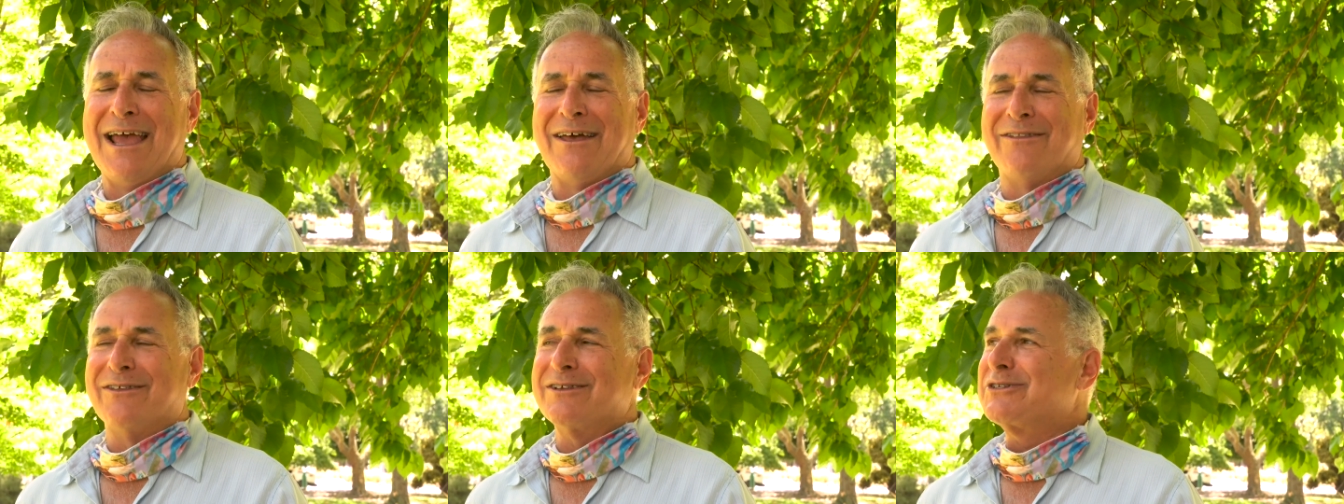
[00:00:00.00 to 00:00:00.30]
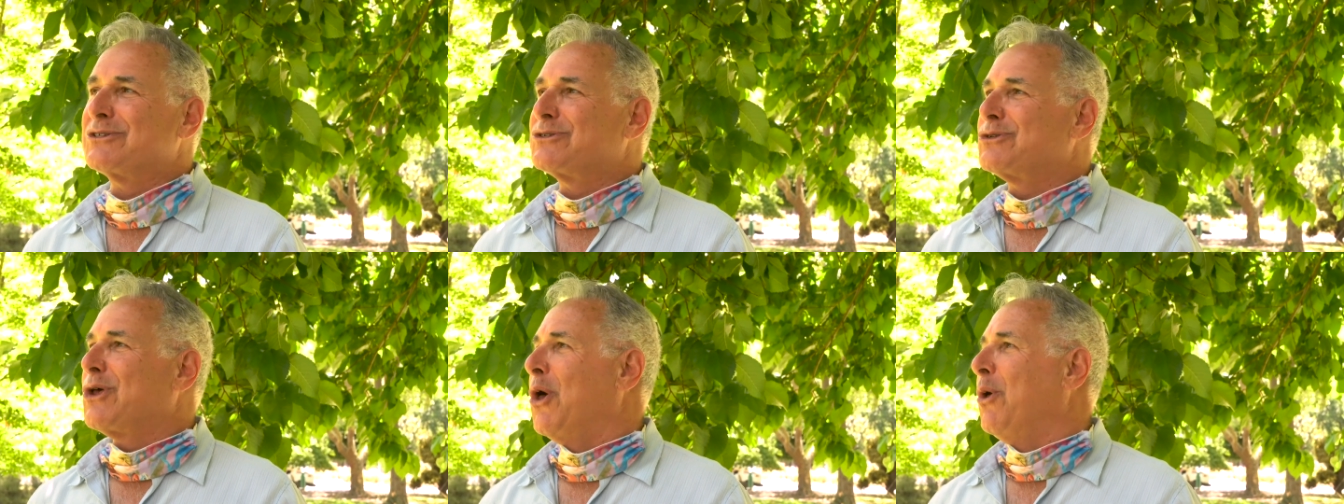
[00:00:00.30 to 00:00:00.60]
This
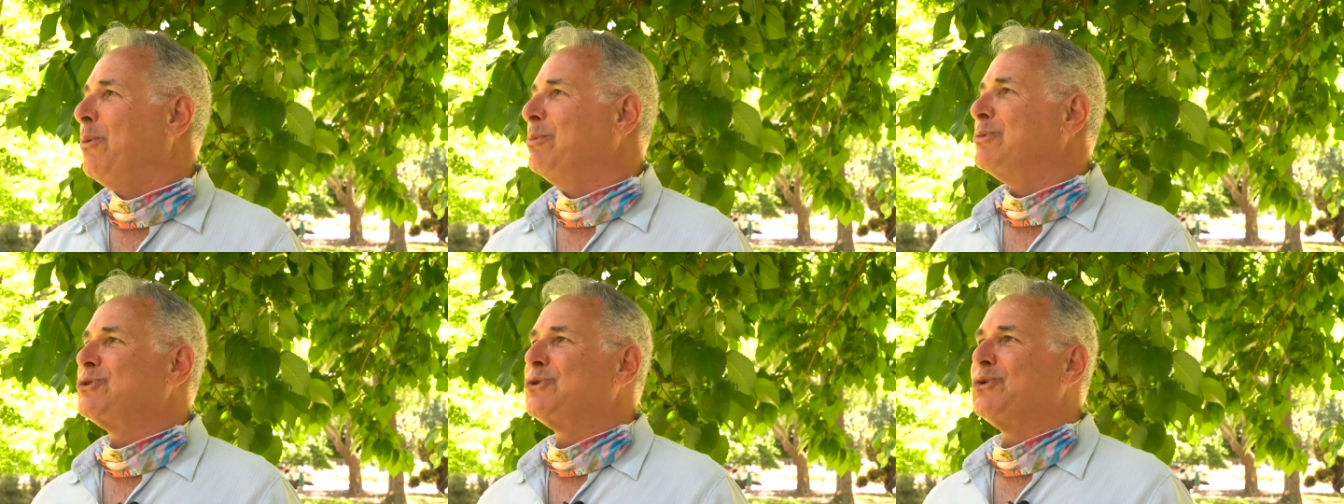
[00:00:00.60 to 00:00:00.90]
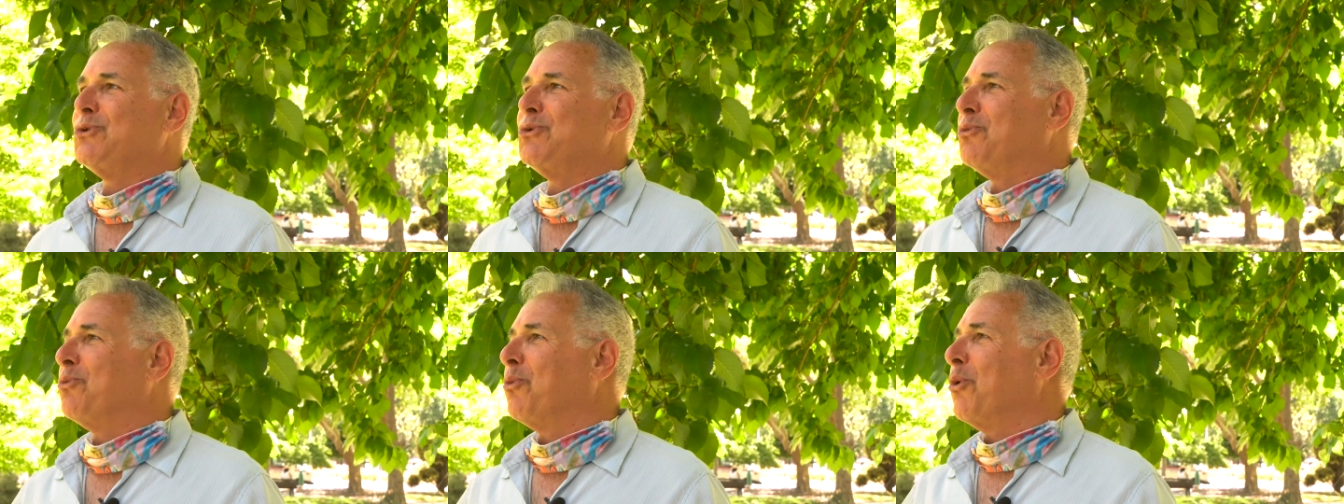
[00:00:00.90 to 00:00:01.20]
is home
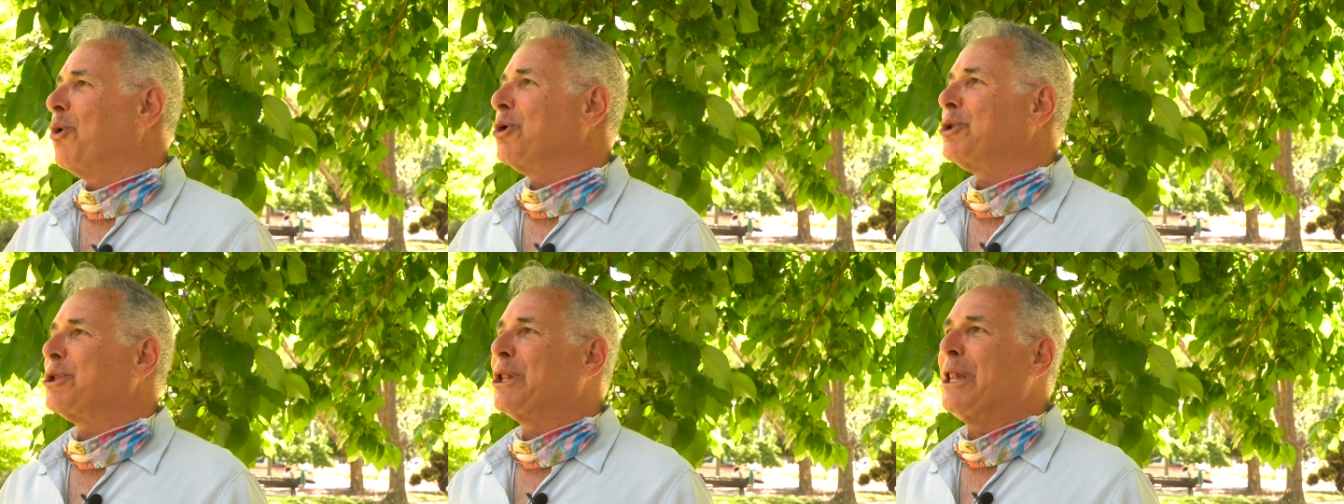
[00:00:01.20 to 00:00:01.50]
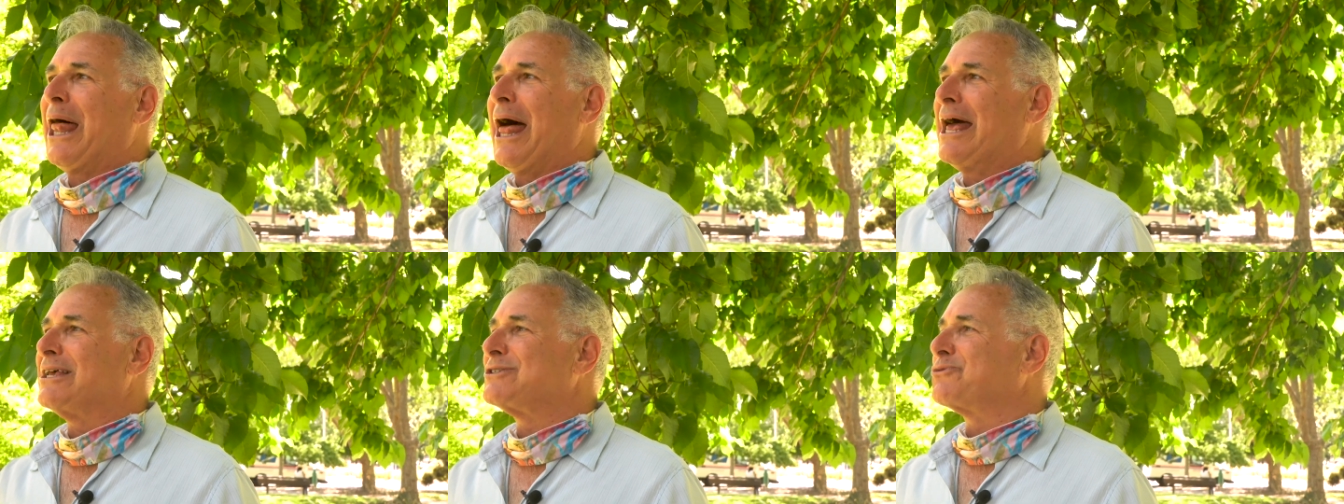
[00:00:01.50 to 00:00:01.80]
to
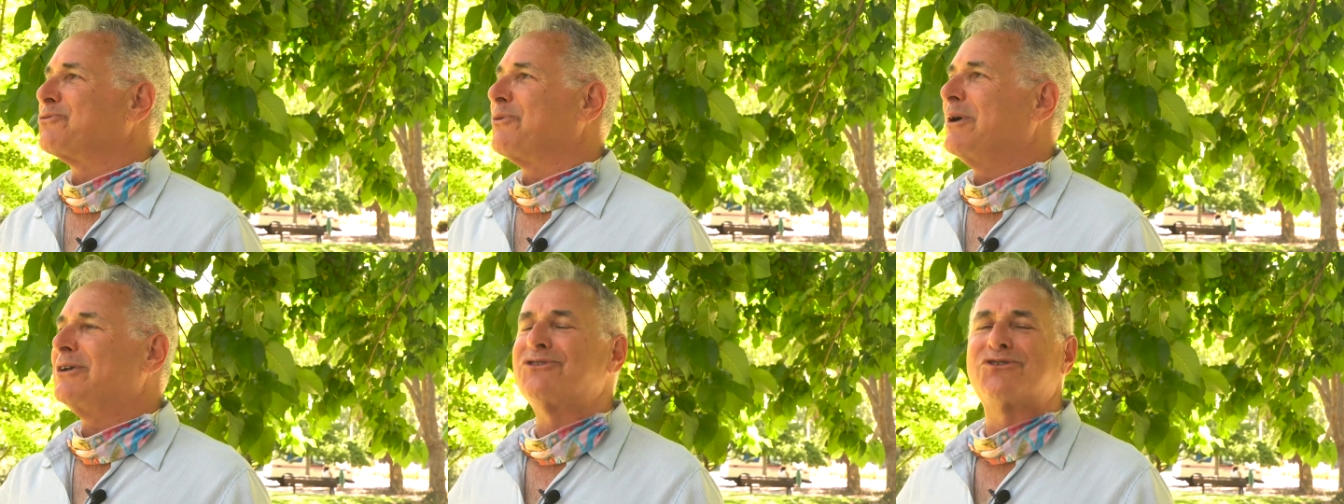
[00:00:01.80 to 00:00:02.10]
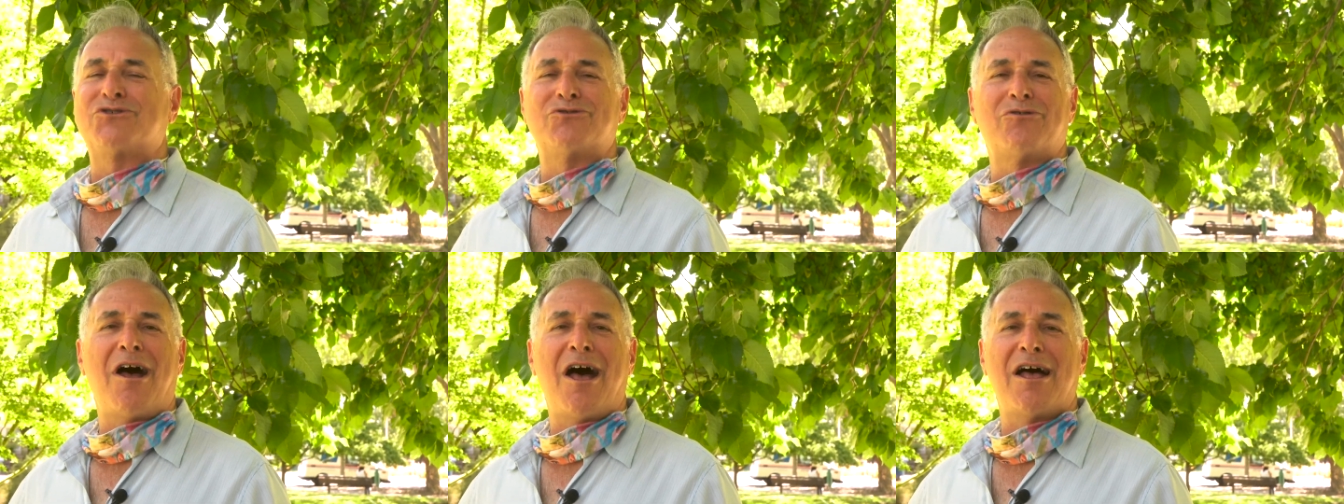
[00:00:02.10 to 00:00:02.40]
world-class
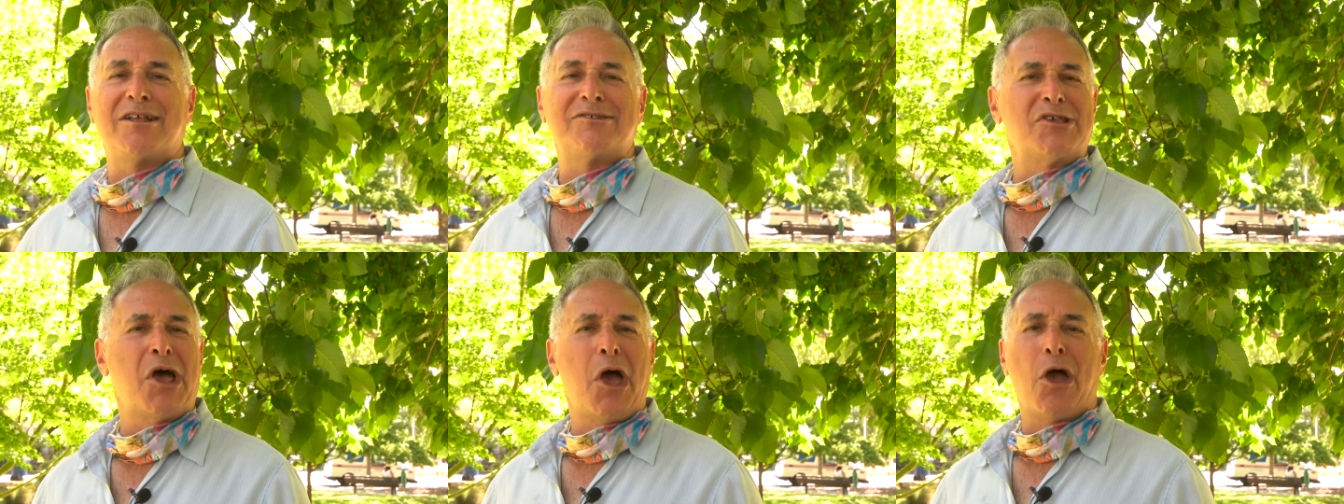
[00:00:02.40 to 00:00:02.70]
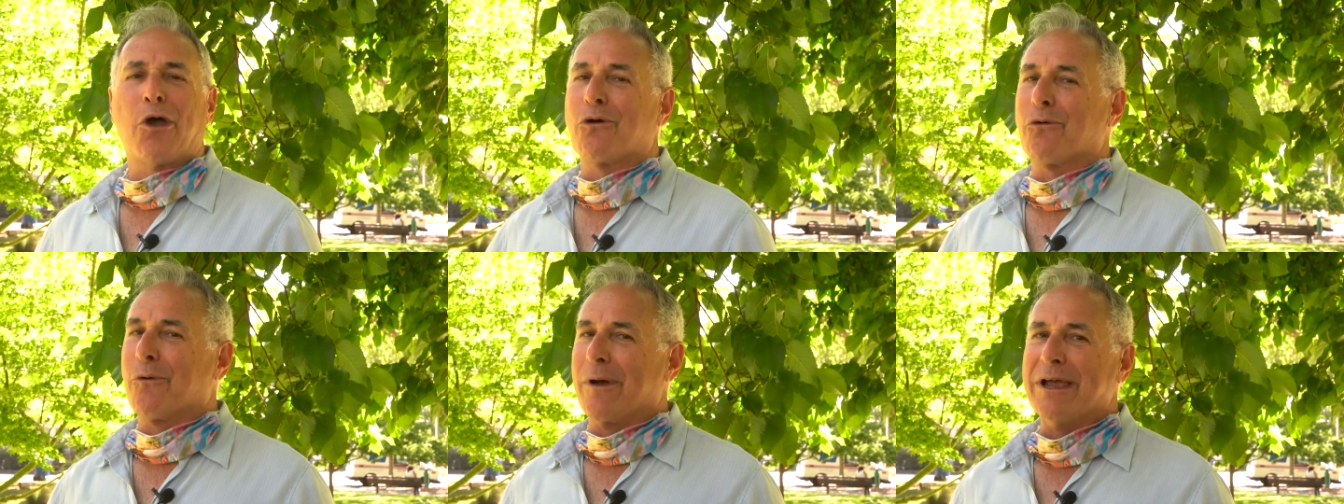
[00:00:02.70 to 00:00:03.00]
restaurants,
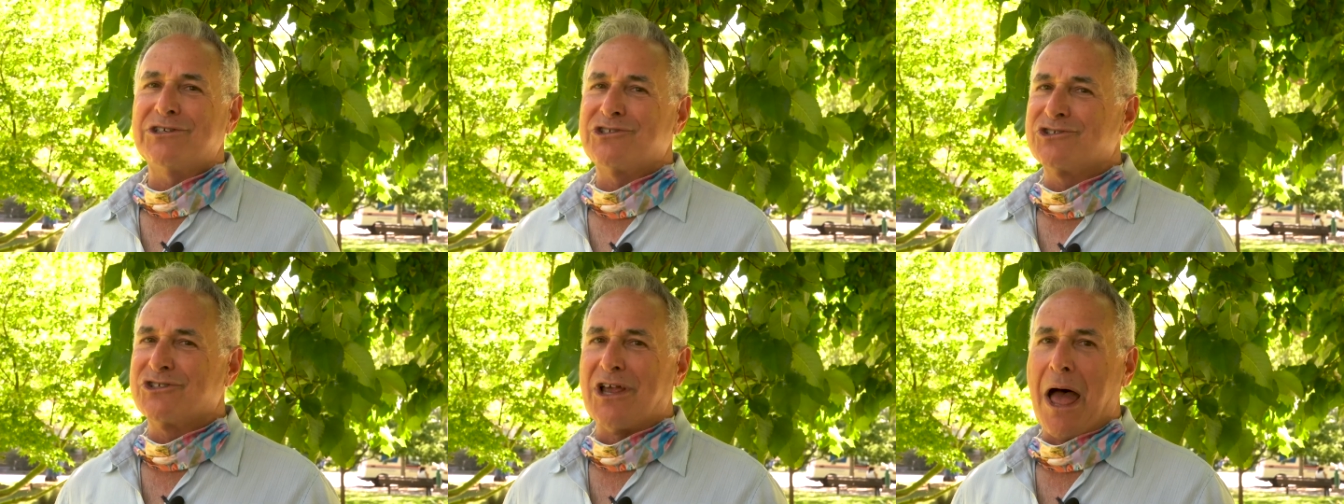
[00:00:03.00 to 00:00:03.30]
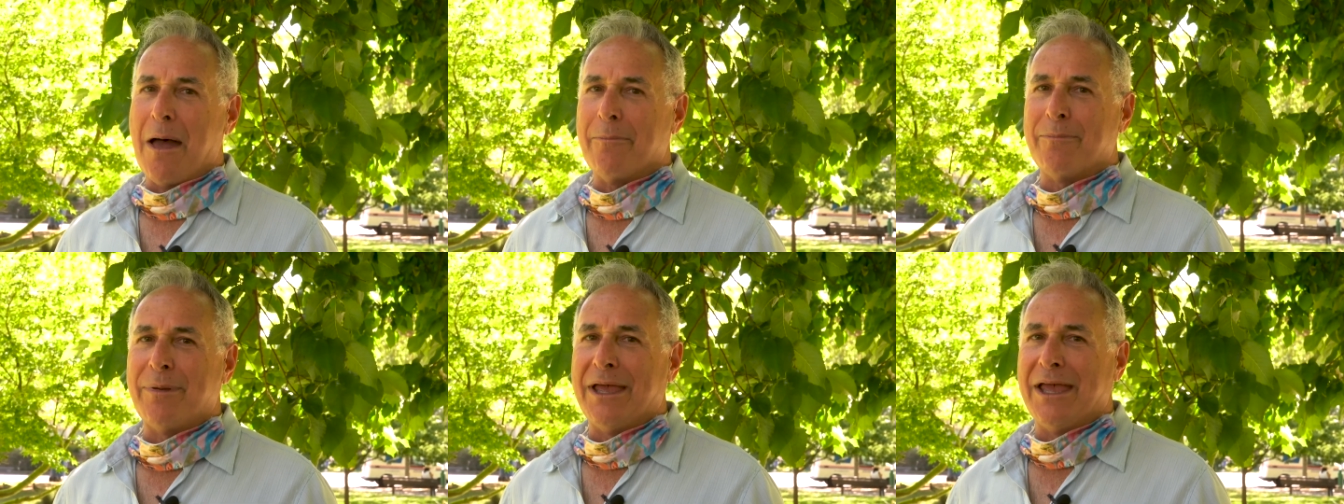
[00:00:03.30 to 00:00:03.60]
great
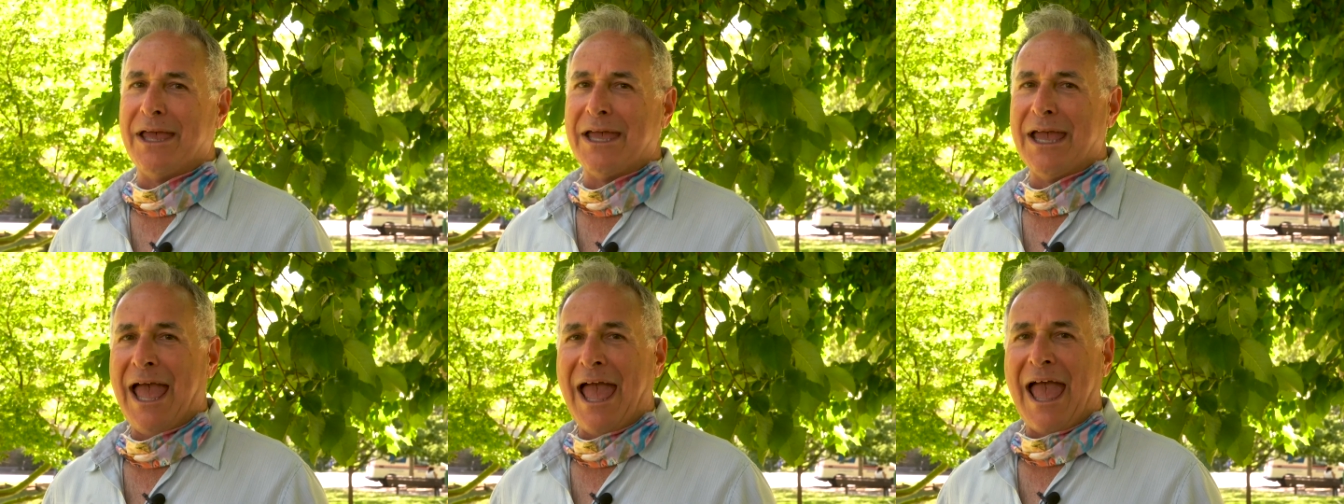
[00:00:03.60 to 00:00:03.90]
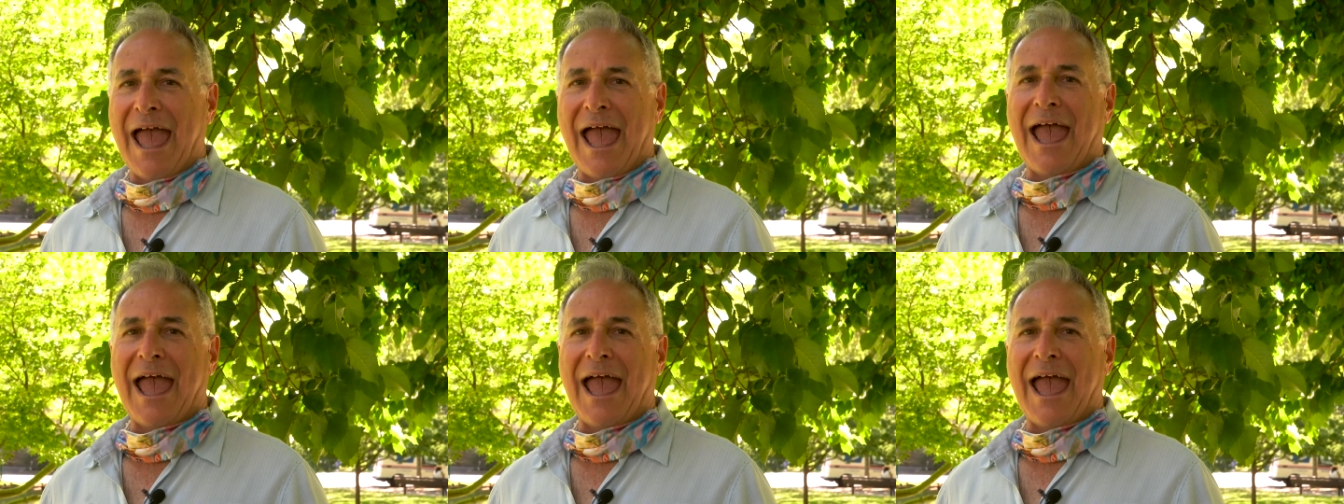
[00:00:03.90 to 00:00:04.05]
shopping,